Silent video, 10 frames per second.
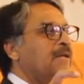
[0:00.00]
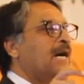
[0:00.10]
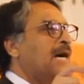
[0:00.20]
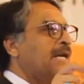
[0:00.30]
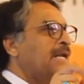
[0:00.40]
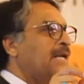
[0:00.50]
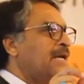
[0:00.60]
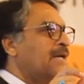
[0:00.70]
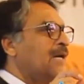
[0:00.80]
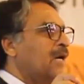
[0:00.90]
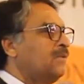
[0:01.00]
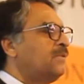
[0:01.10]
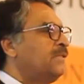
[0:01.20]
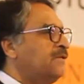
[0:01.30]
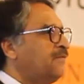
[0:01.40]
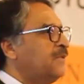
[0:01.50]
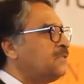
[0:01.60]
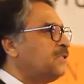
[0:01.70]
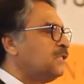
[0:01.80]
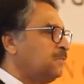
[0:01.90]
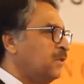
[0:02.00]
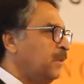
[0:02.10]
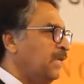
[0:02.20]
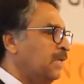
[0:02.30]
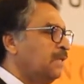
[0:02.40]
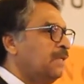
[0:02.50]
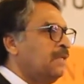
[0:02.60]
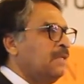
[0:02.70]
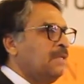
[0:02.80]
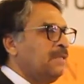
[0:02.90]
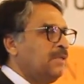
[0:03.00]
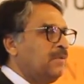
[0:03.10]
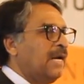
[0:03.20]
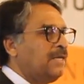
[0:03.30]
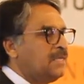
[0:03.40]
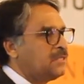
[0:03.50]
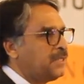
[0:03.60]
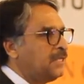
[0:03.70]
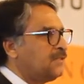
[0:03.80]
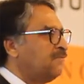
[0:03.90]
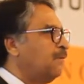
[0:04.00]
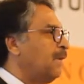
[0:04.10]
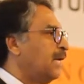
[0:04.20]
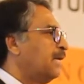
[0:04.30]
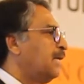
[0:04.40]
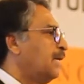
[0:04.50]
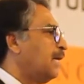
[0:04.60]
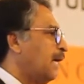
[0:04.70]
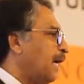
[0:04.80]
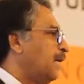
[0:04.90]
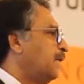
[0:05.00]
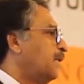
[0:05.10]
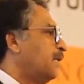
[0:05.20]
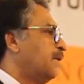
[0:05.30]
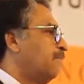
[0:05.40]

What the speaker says: ironing out differences between the United States of America and